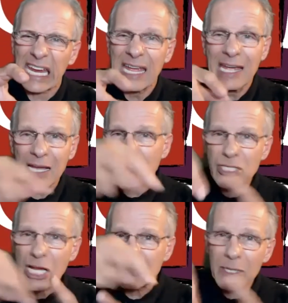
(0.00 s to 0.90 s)
come
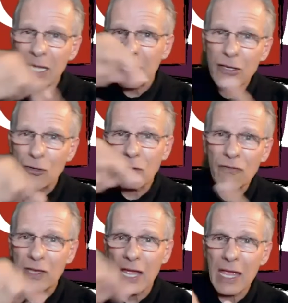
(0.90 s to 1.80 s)
chase me like you do
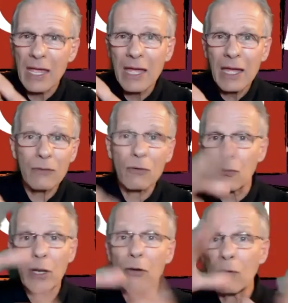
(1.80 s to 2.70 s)
every day, and we'll
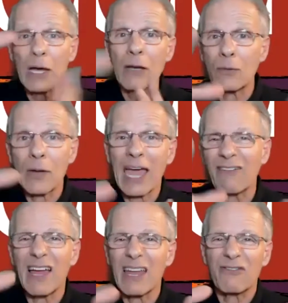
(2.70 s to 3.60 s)
run around and we'll have a
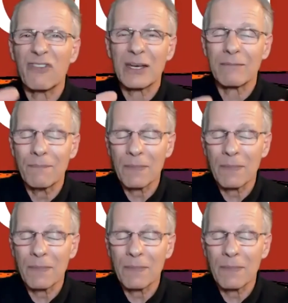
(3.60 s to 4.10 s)
lot of fun.